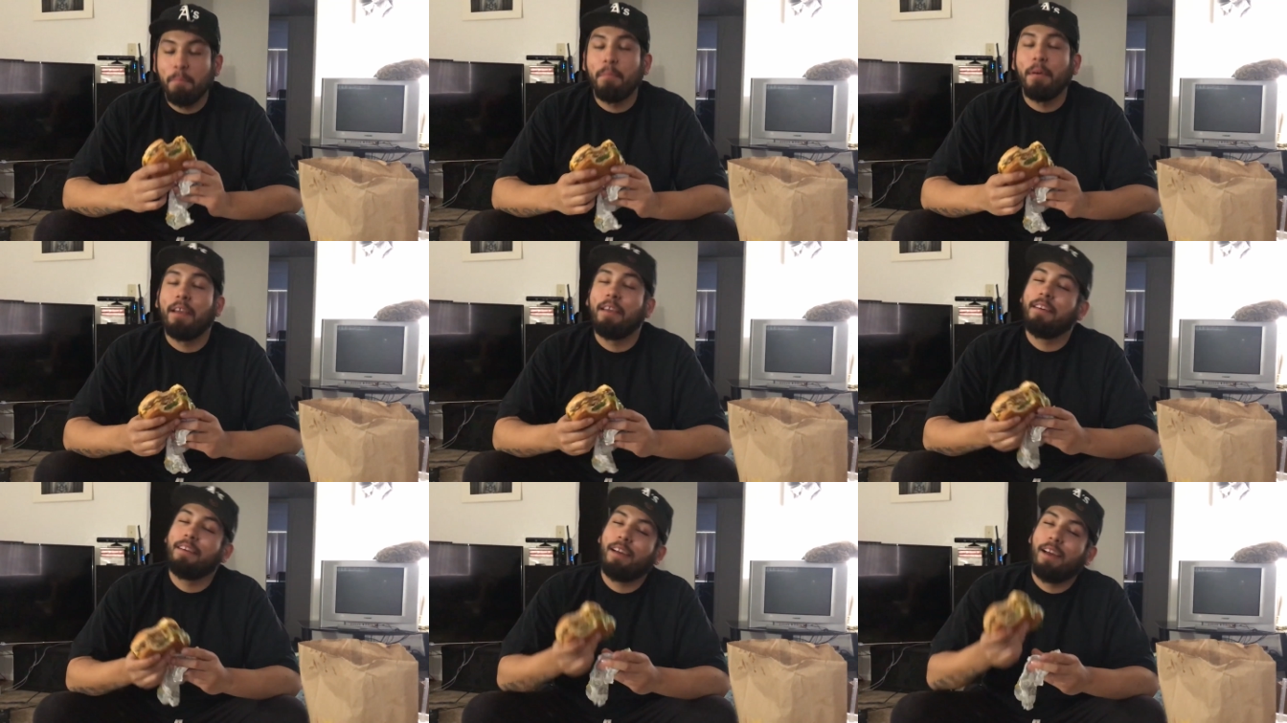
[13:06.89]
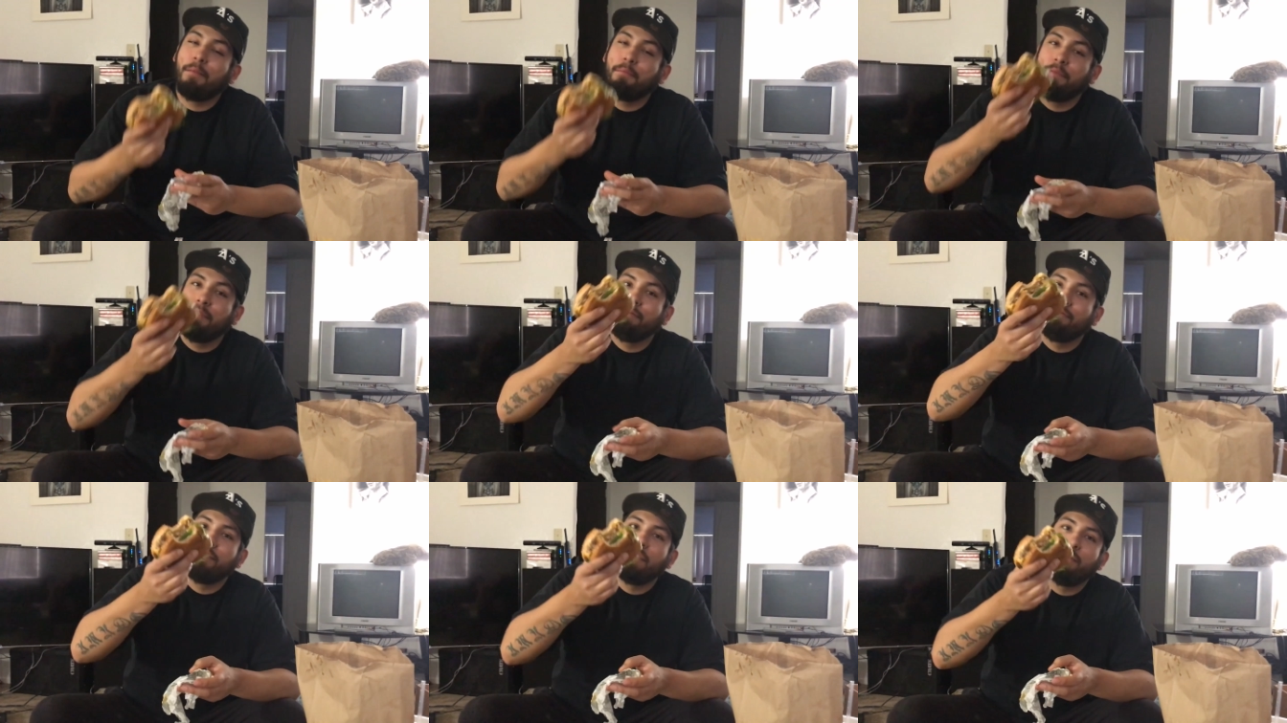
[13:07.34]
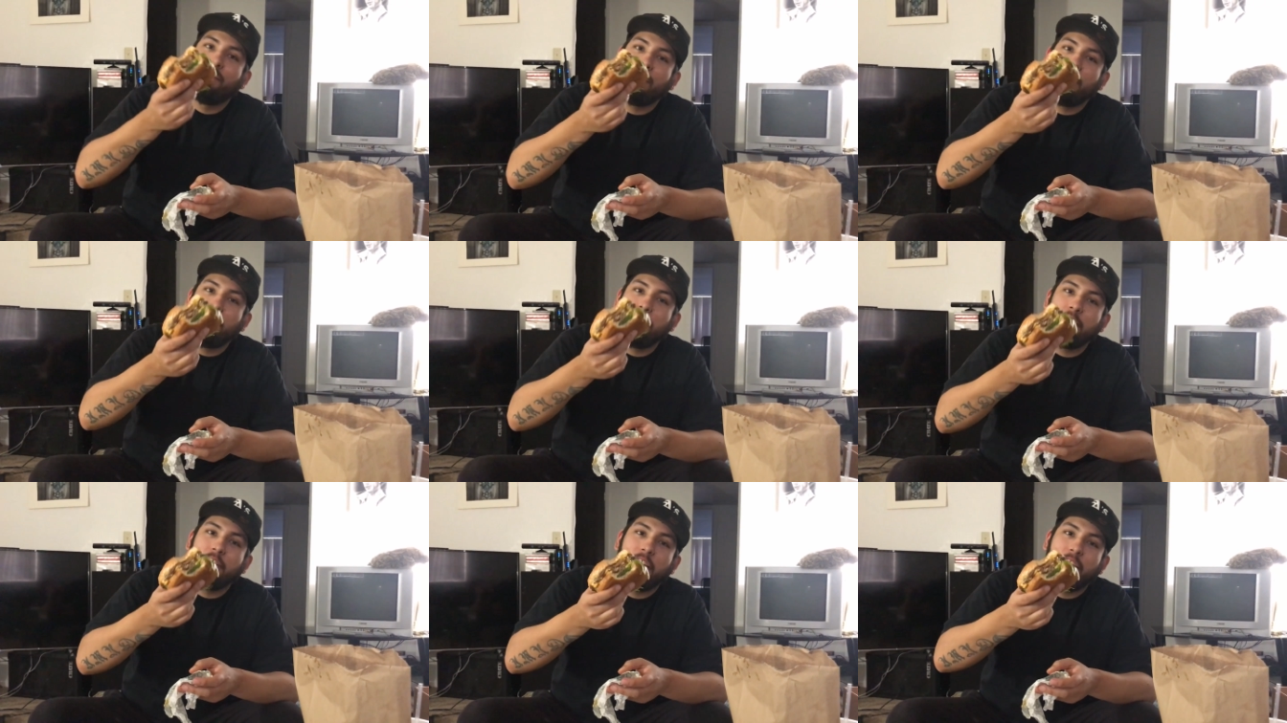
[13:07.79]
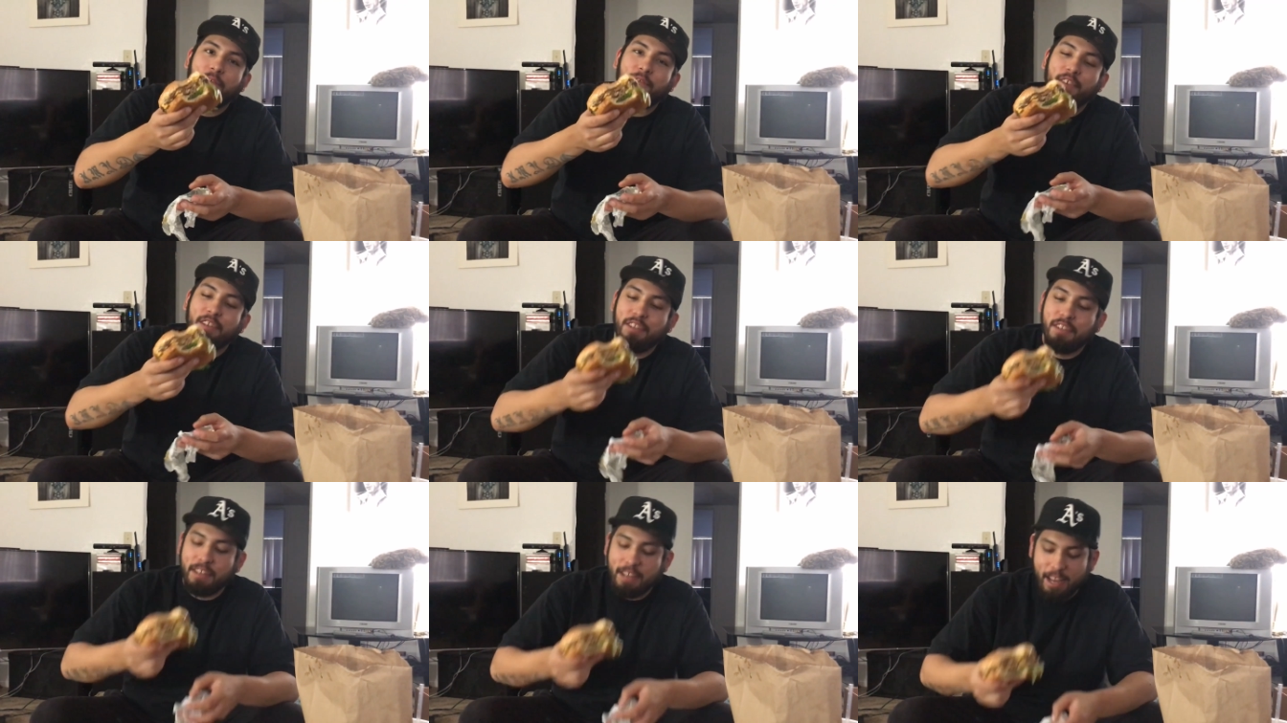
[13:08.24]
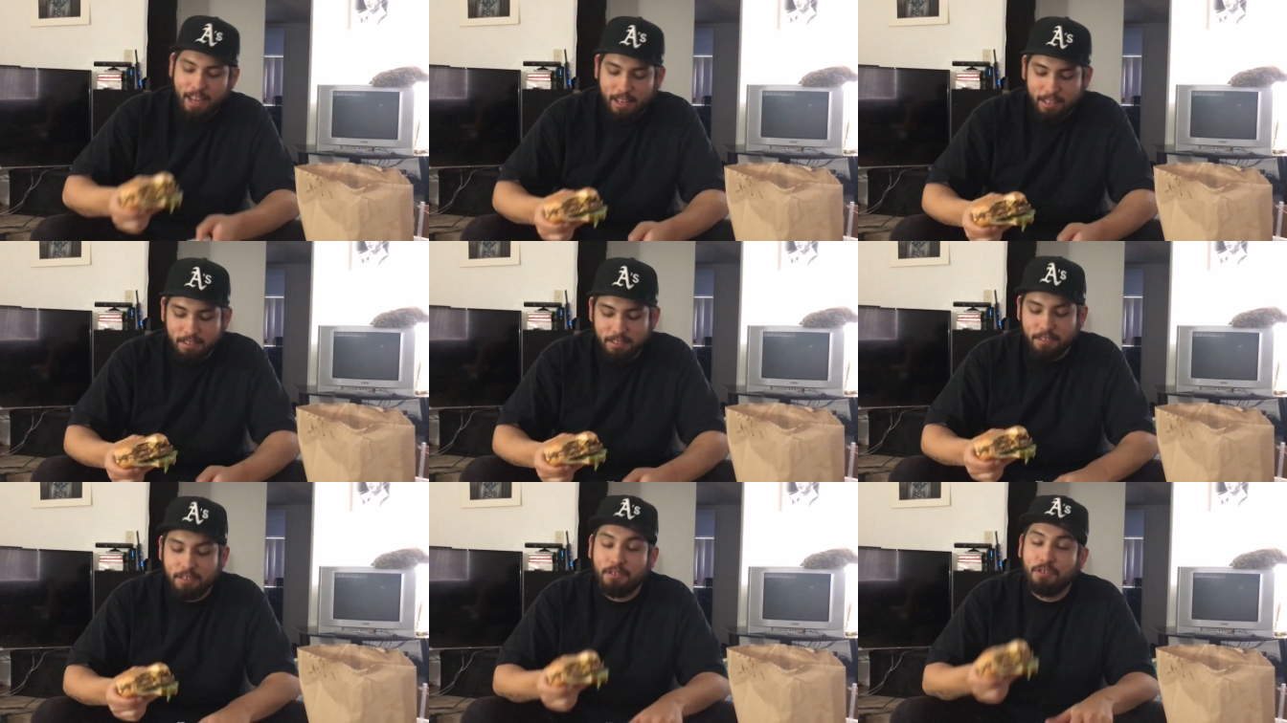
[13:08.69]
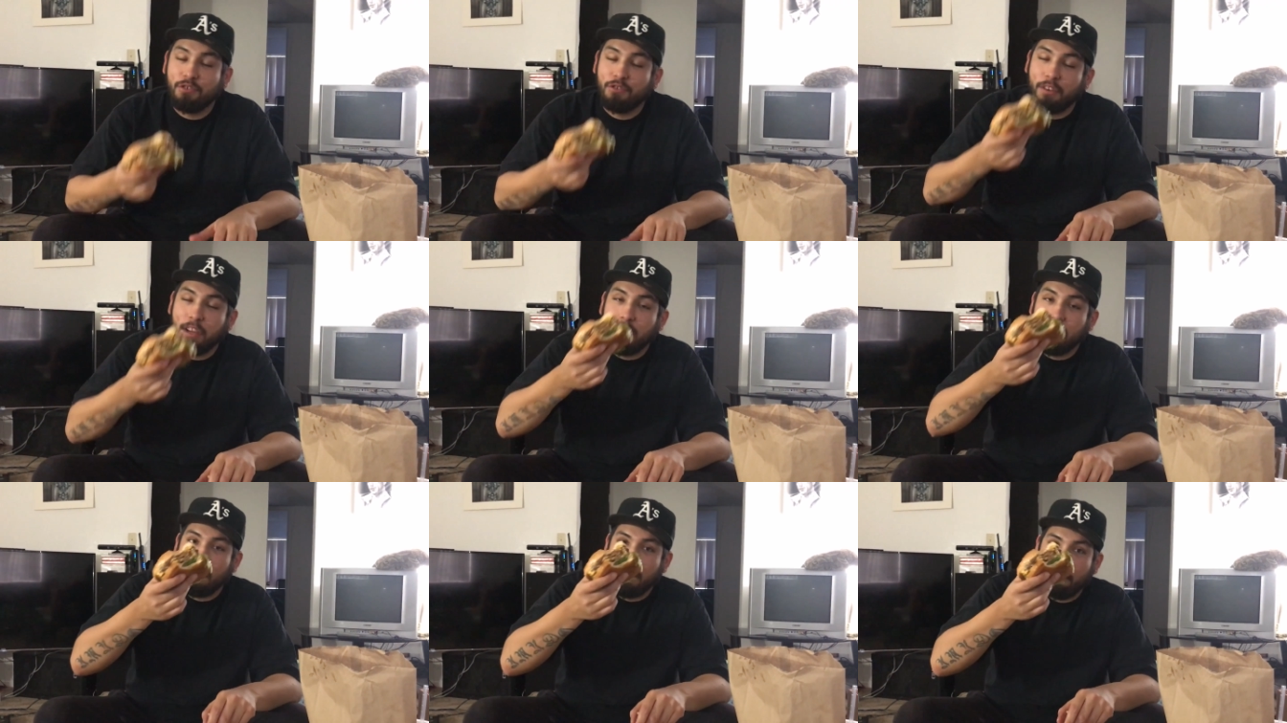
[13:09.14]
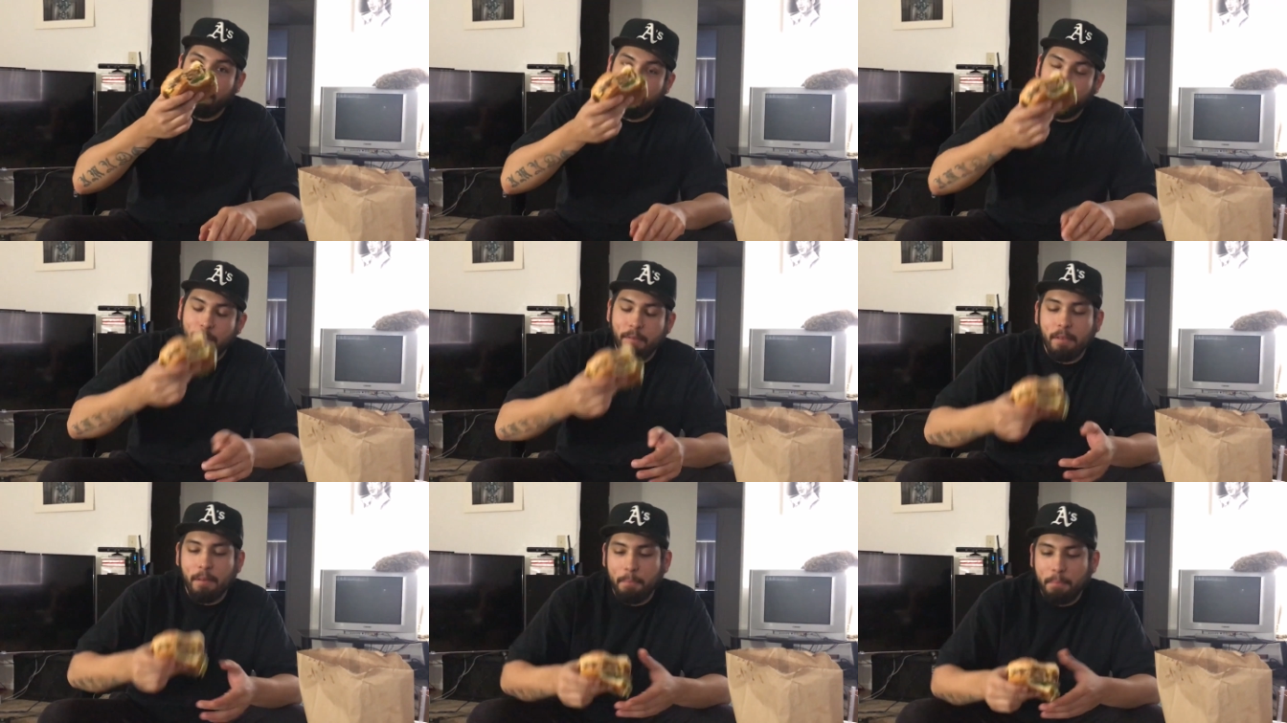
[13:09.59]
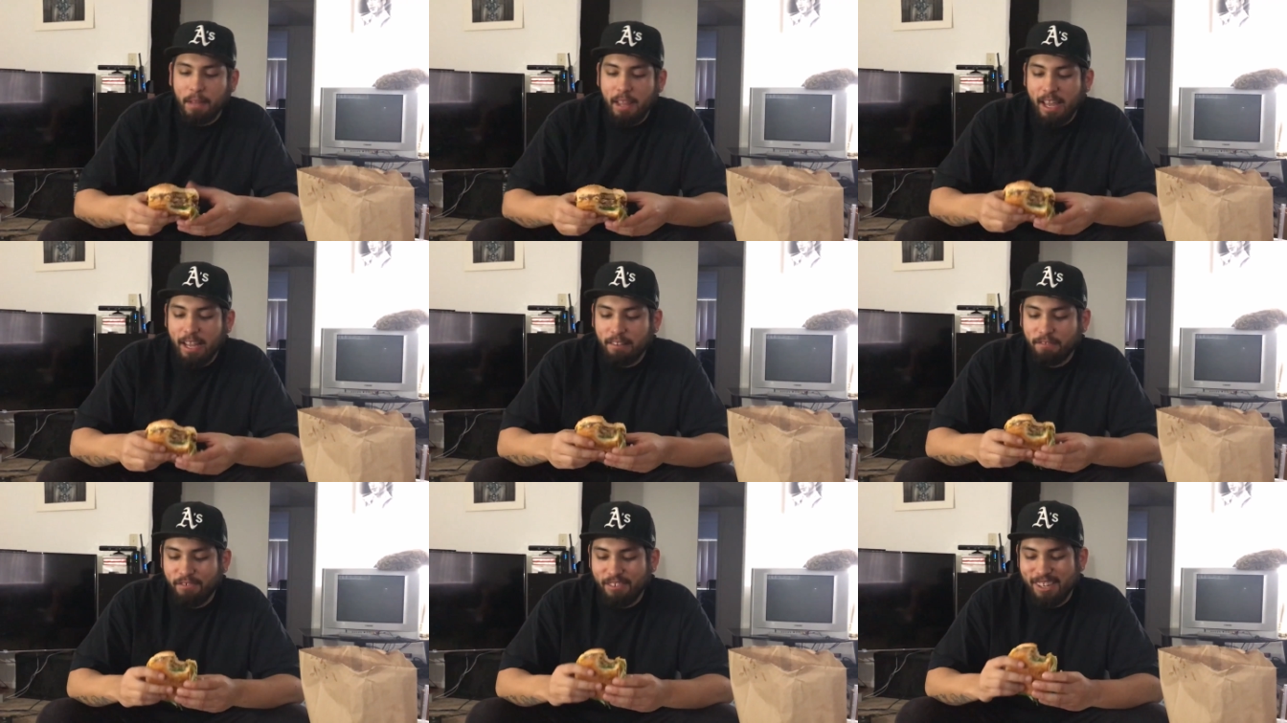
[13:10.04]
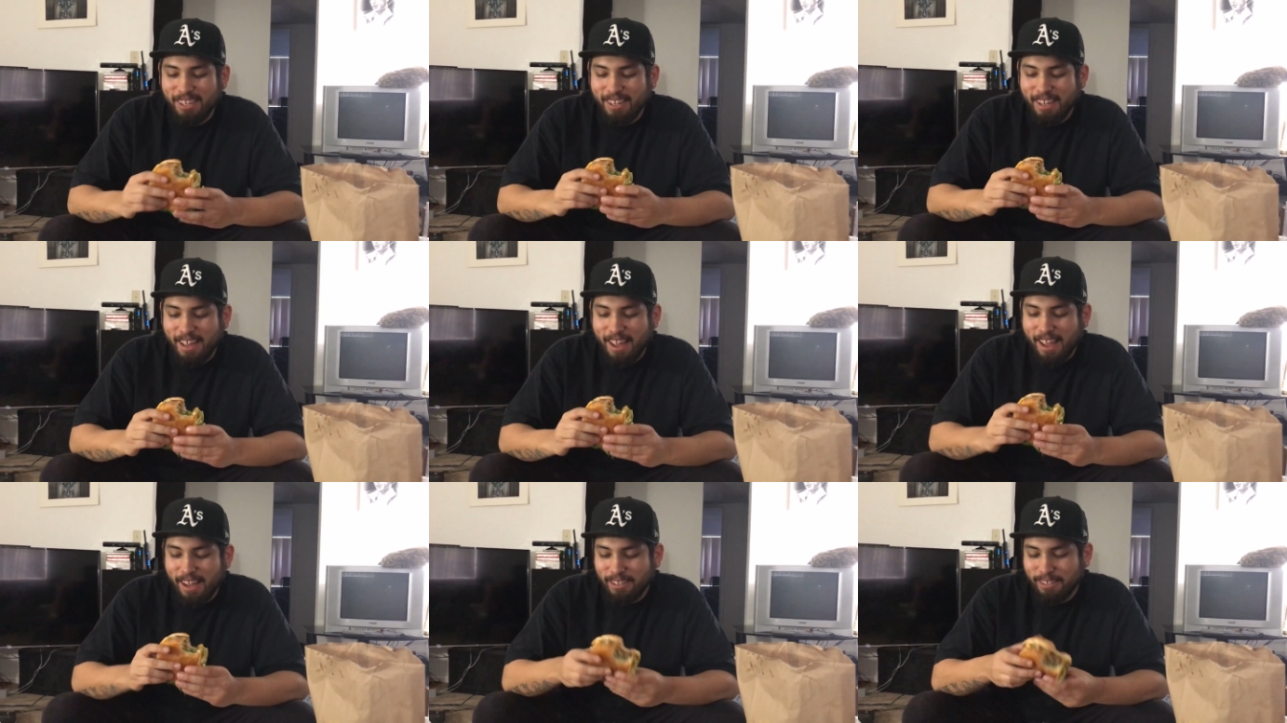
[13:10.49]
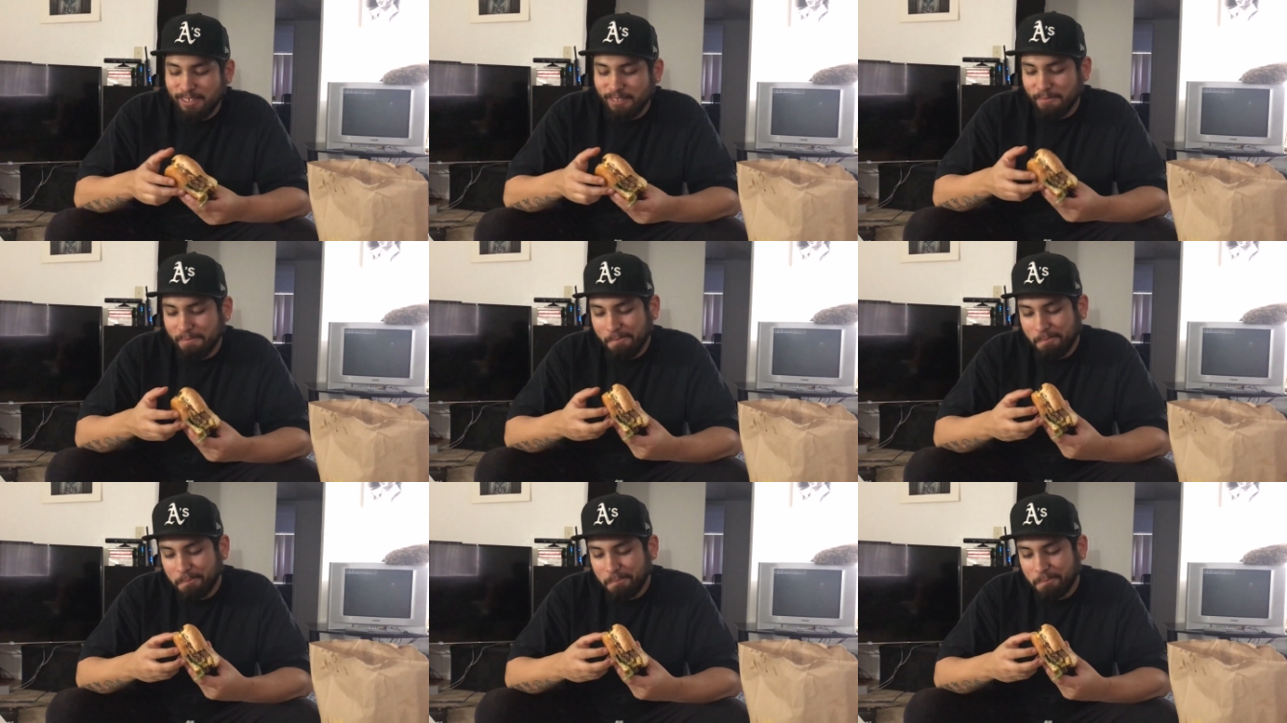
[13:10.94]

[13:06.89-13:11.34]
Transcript: but I'm reviewing it for you guys straight up from the place for you guys.